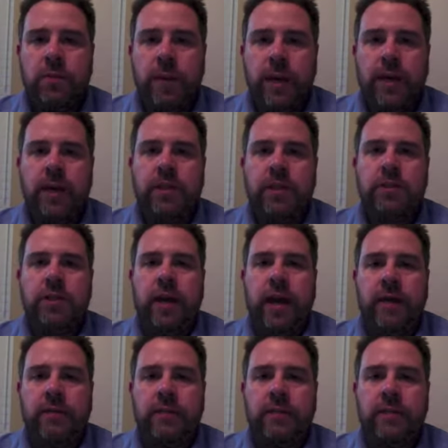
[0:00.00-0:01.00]
page,
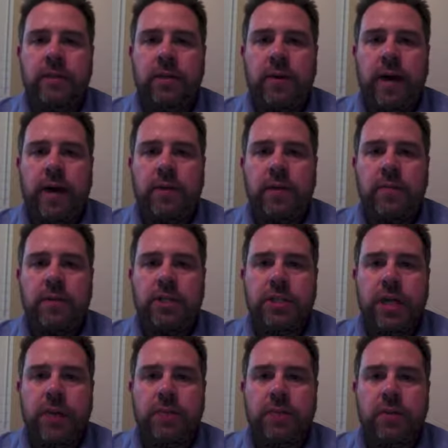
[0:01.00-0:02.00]
every single item in the
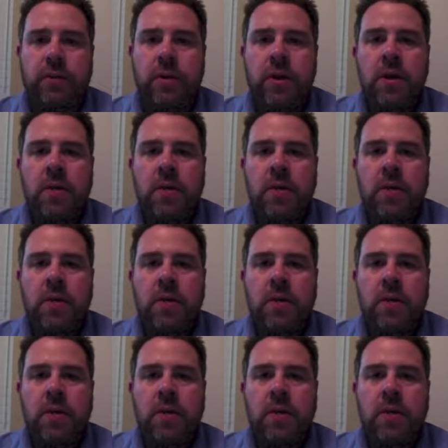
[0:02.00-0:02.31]
chapter,